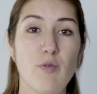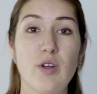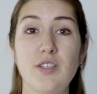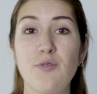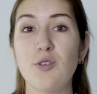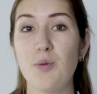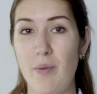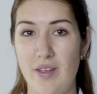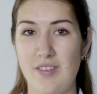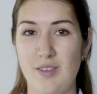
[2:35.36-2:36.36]
There are different
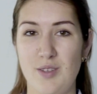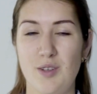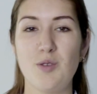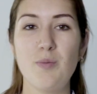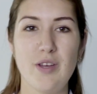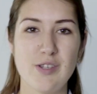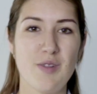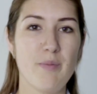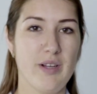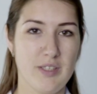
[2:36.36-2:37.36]
methods to measure
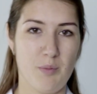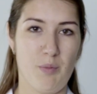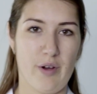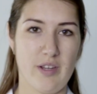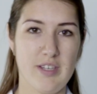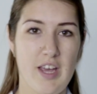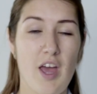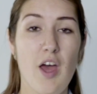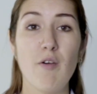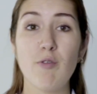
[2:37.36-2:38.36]
the melting point.
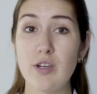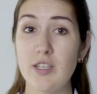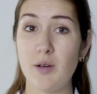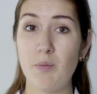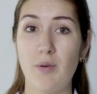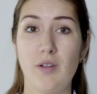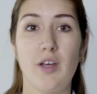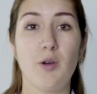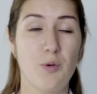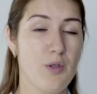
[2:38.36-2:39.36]
For example,
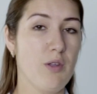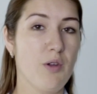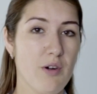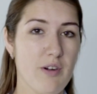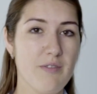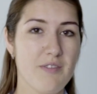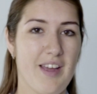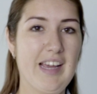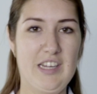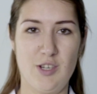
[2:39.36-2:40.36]
a cooling curve,
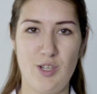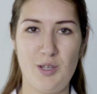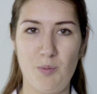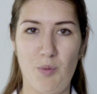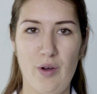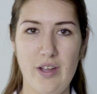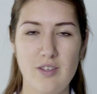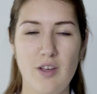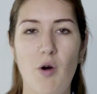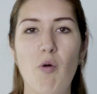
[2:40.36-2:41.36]
a congealing
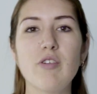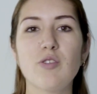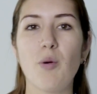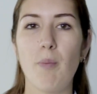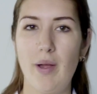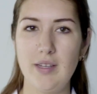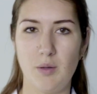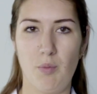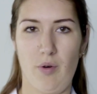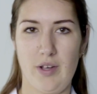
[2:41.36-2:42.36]
point, or a drop
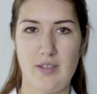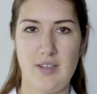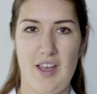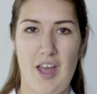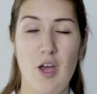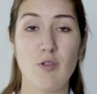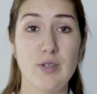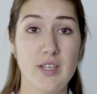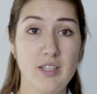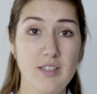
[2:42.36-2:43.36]
melting point.
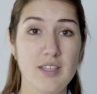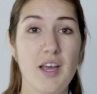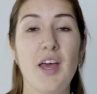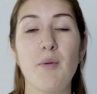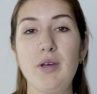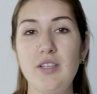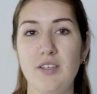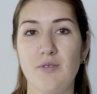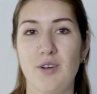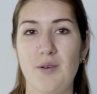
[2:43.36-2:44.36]
Results may
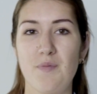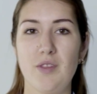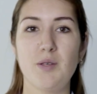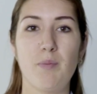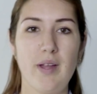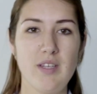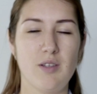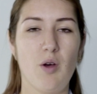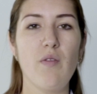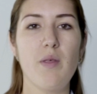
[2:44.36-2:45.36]
differ
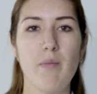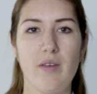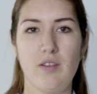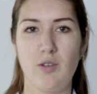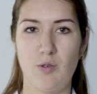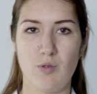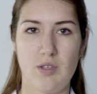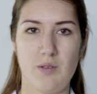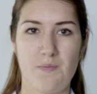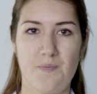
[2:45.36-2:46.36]
depending on the method
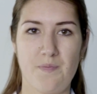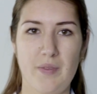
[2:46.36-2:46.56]
used.